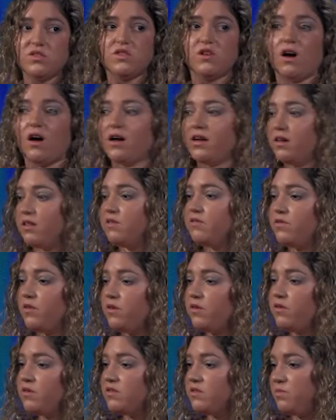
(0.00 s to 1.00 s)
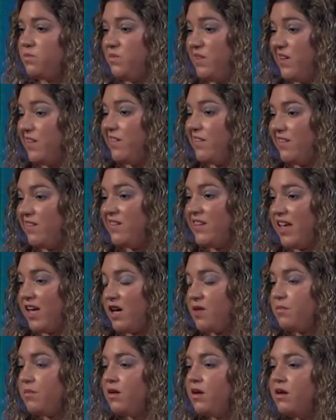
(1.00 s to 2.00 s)
saw in the photos in our little
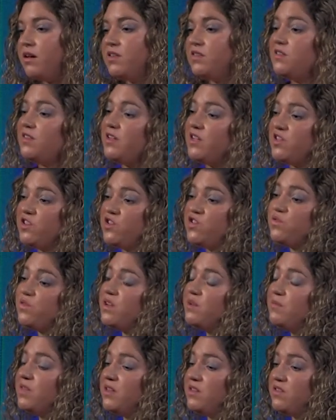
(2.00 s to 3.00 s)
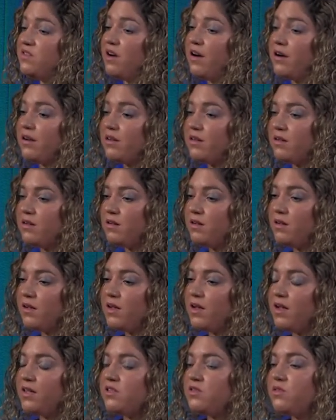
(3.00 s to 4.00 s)
game, to extremely dark.
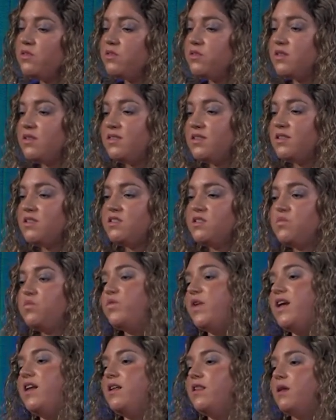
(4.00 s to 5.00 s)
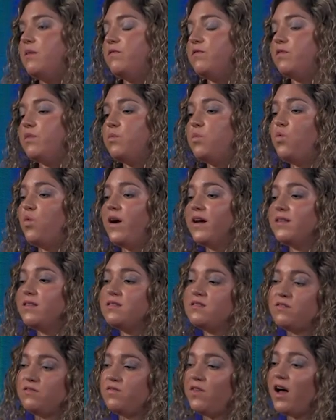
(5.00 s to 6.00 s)
And so there's a system rating them from 1
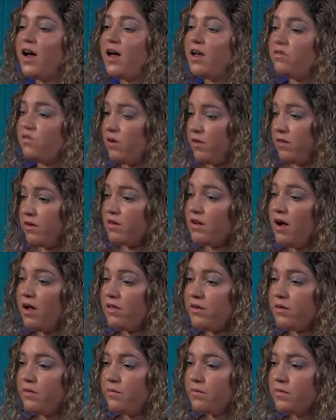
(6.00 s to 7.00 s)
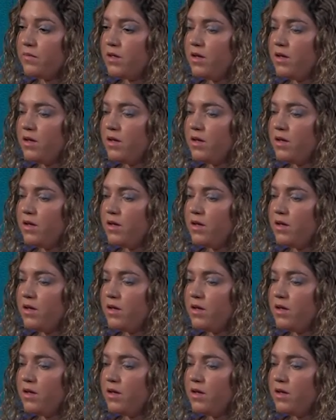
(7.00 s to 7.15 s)
to 5 on their color.